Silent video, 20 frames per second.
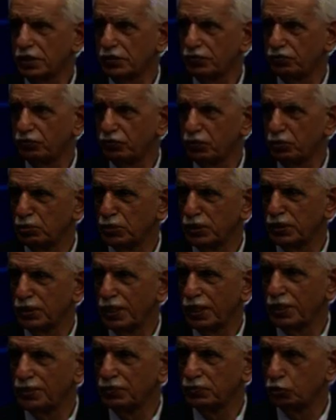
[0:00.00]
of women
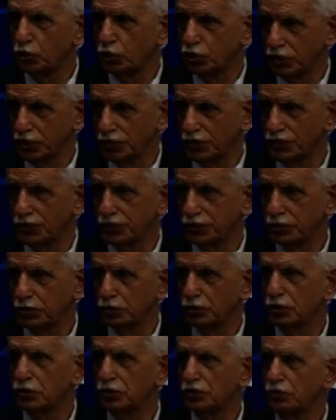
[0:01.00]
as voters,
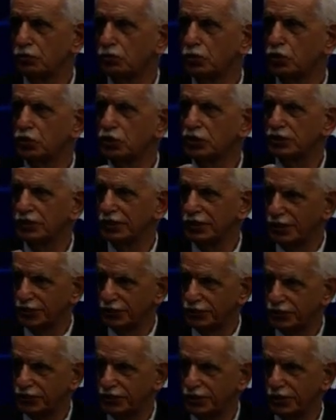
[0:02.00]
on the voters
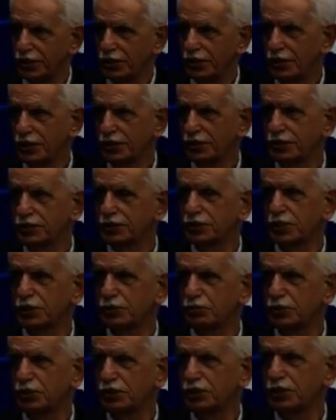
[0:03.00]
list, this has
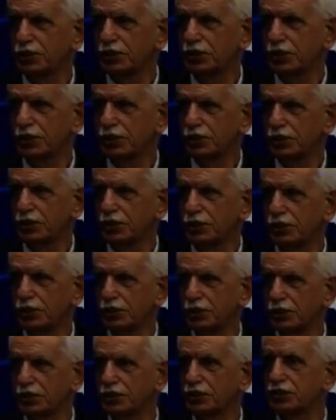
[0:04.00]
been
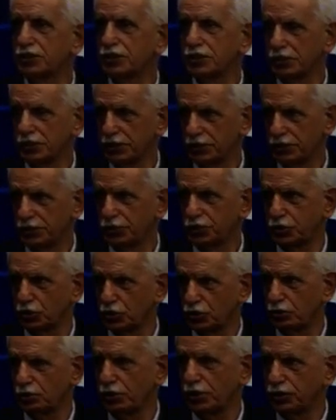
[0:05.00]
a concern
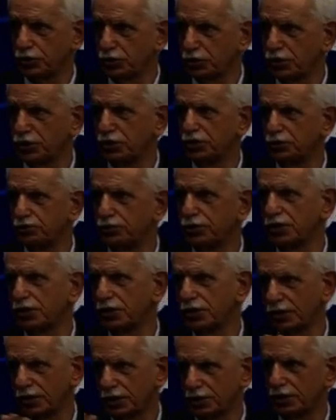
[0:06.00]
shown by UNDP
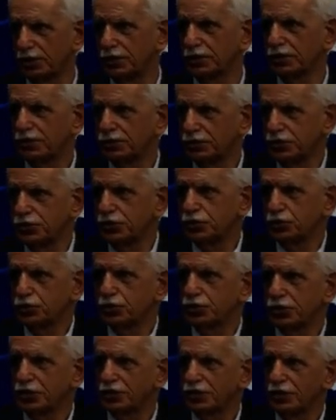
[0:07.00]
and other
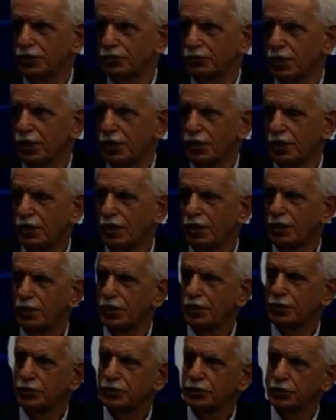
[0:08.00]
institutions as well.
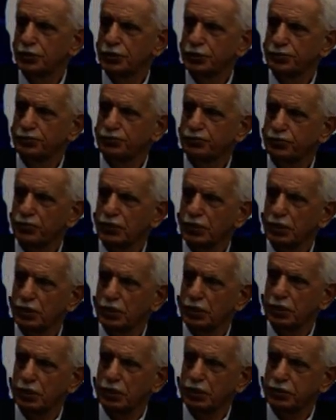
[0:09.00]
So,
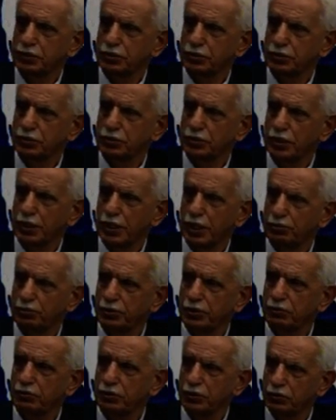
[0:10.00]
are you
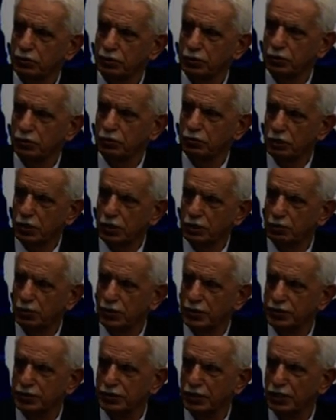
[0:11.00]
happy with what
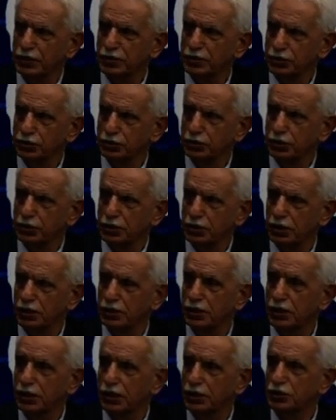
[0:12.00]
Pakistan is doing, or
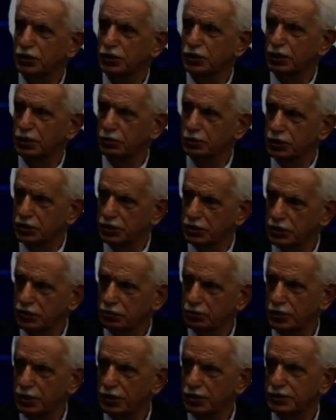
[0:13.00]
the Election Commission
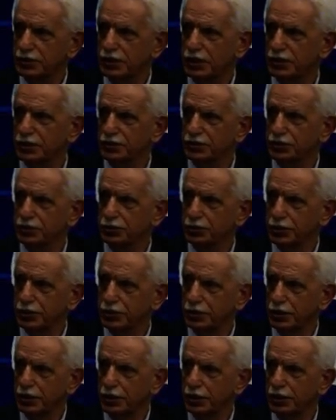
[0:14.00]
of Pakistan is doing,